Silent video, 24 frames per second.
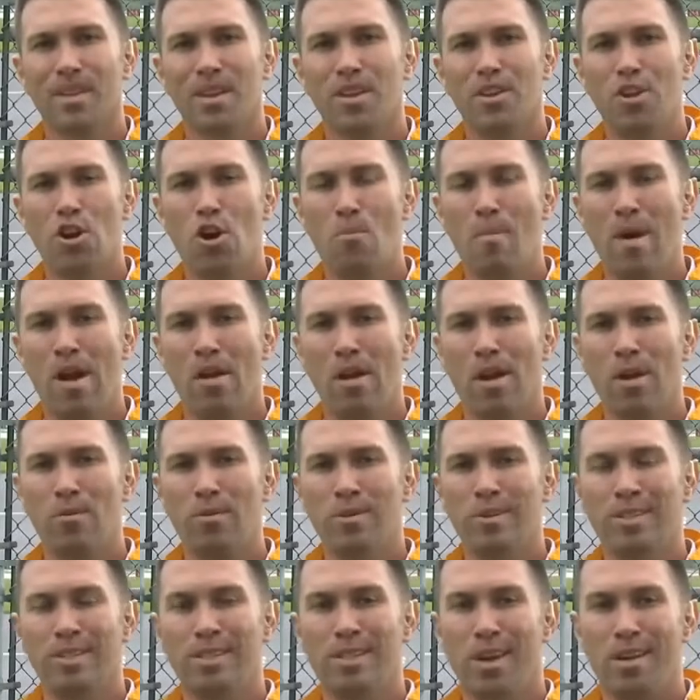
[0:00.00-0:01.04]
You know, Mary, it
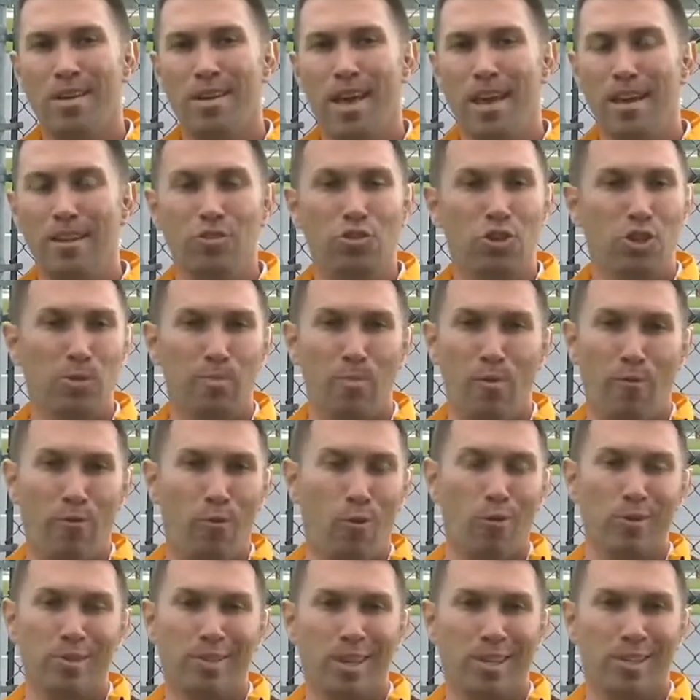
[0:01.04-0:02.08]
was Sunday just
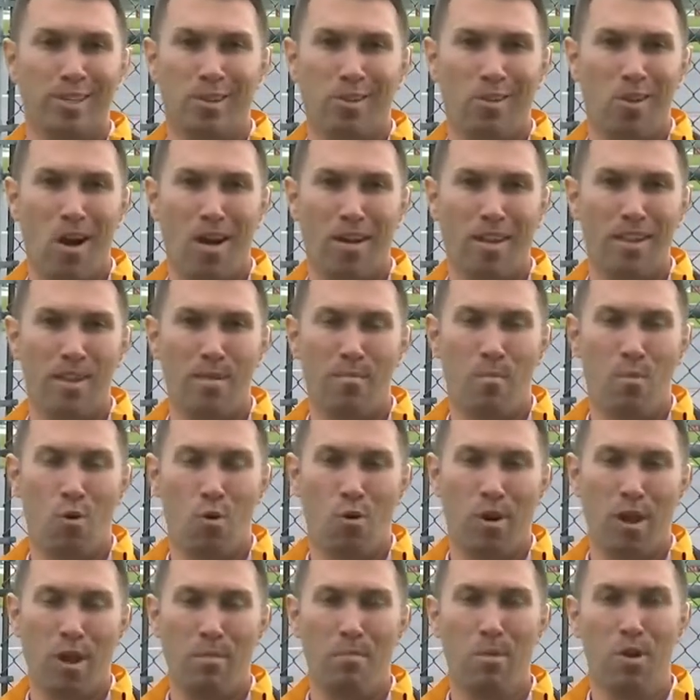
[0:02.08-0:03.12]
before 6 o'clock in the
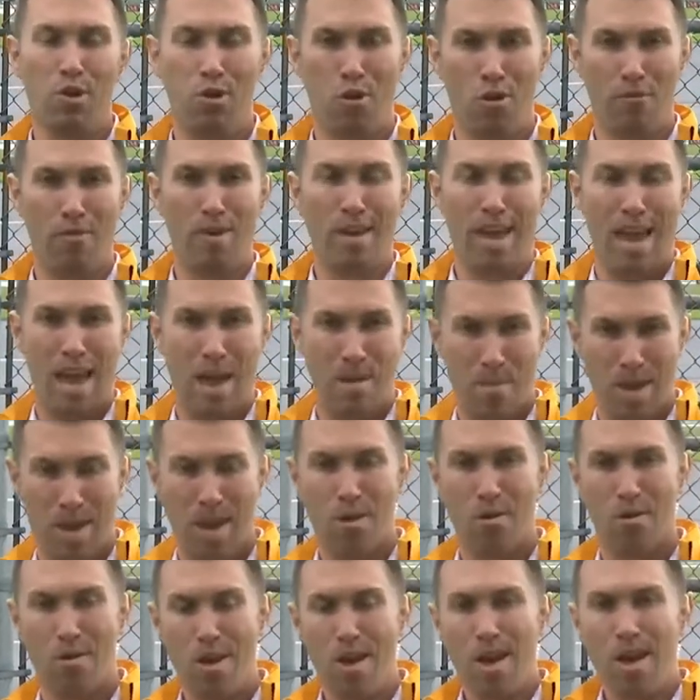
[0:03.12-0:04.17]
morning. Minerva came
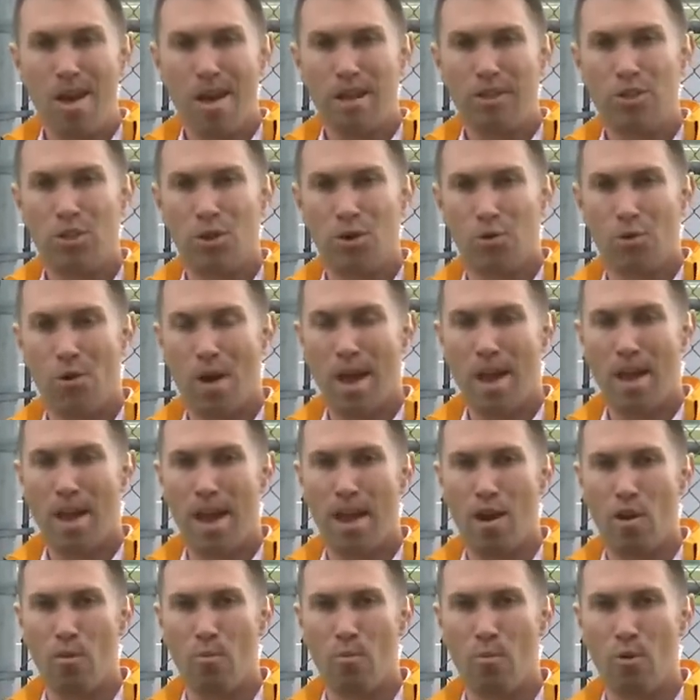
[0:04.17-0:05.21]
here to Craig
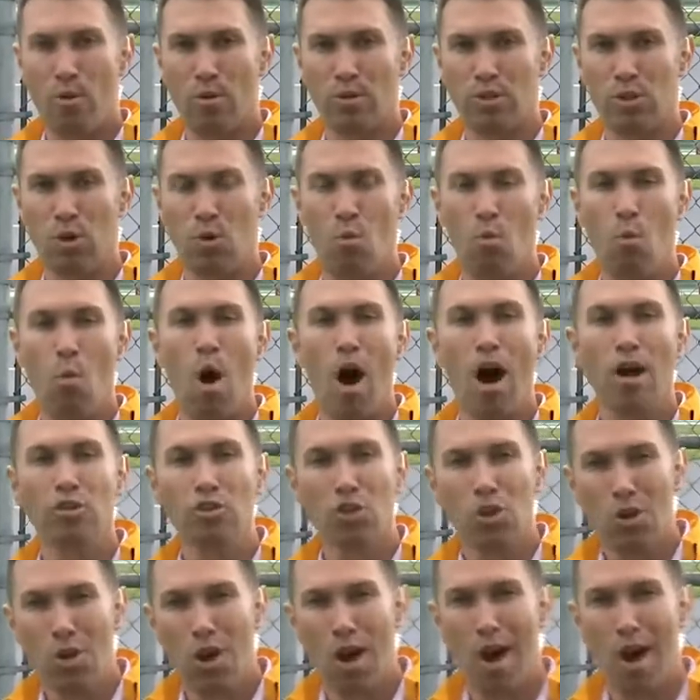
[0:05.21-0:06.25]
Airport to watch her